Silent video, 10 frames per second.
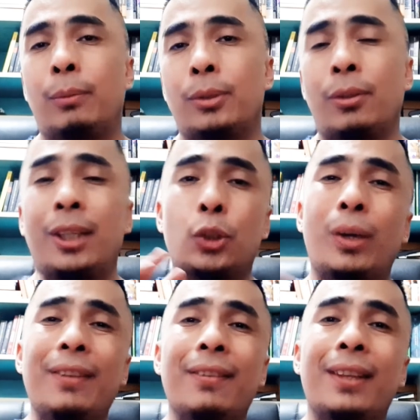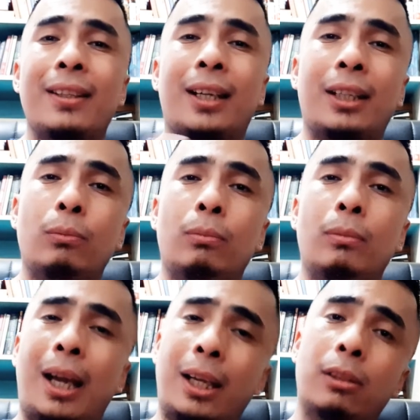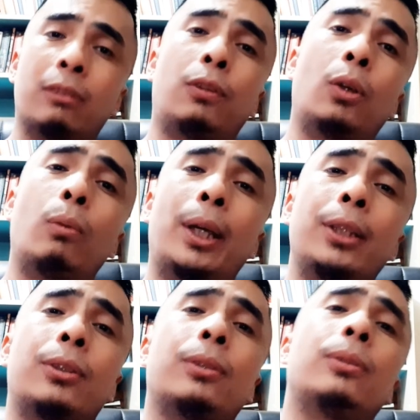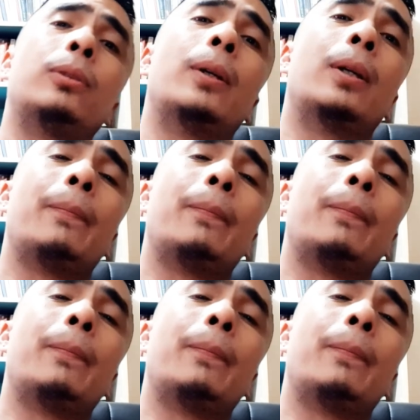So that's one thing that I look forward to